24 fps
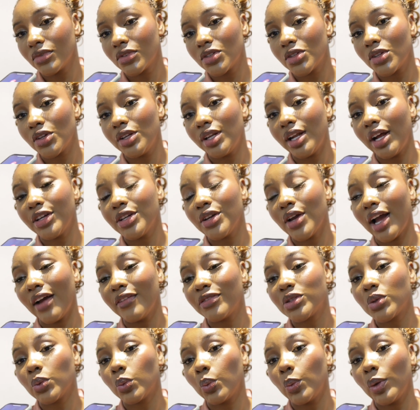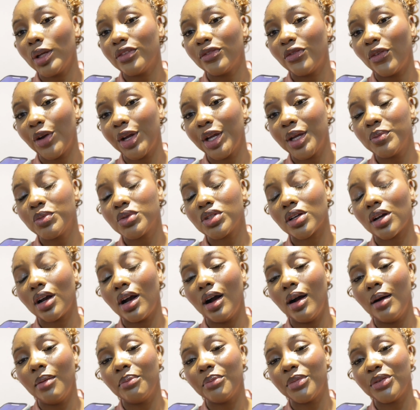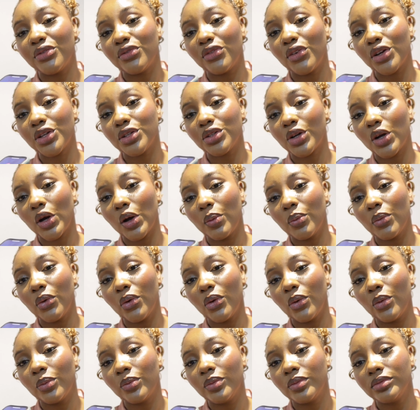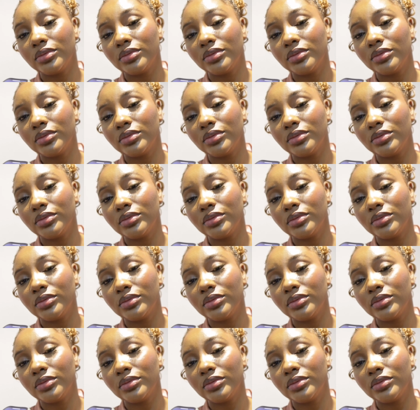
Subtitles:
So now you have to wait for him to come before you come home.